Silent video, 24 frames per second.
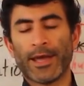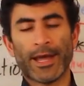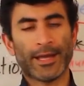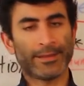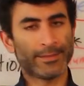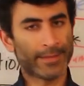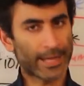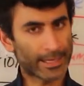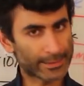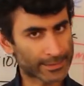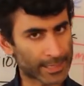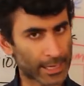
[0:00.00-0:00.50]

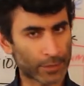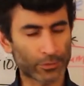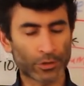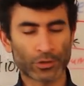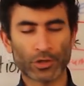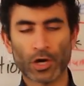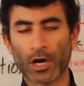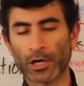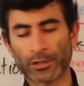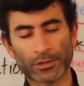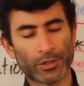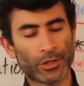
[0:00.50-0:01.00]
And that's how the
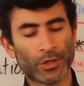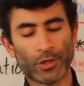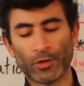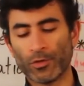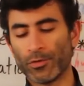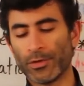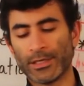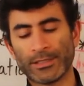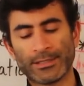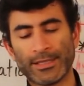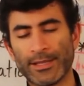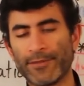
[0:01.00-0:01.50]
doctor
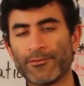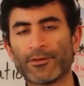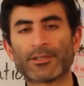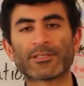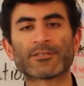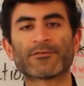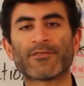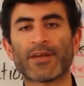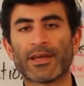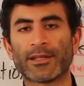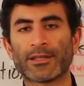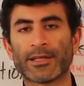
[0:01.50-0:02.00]
knew his liver
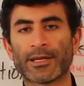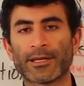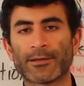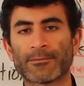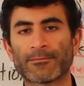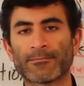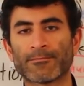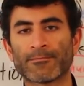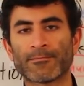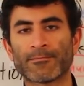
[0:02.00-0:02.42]
is failing.